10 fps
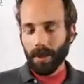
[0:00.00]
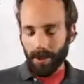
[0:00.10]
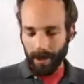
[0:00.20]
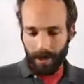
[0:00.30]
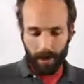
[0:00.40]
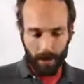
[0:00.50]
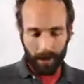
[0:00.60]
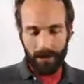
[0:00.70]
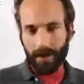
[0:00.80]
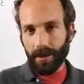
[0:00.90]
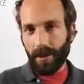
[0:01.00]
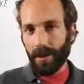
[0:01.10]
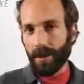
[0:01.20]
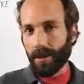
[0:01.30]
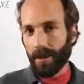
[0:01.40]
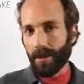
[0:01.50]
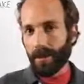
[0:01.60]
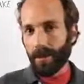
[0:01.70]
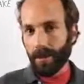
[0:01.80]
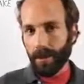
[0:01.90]
The sun transfers energy
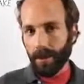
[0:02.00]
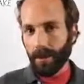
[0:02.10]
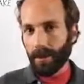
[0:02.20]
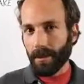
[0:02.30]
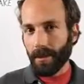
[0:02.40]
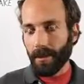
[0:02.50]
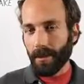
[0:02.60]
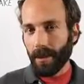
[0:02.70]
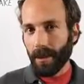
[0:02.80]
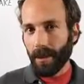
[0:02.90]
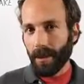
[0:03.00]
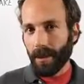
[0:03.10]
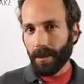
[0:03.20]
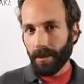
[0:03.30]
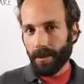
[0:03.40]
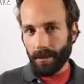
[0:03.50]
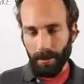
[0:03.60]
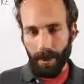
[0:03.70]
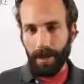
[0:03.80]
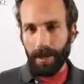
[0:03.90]
to the earth
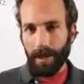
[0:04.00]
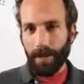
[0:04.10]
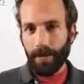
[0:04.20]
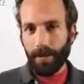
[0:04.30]
through heat.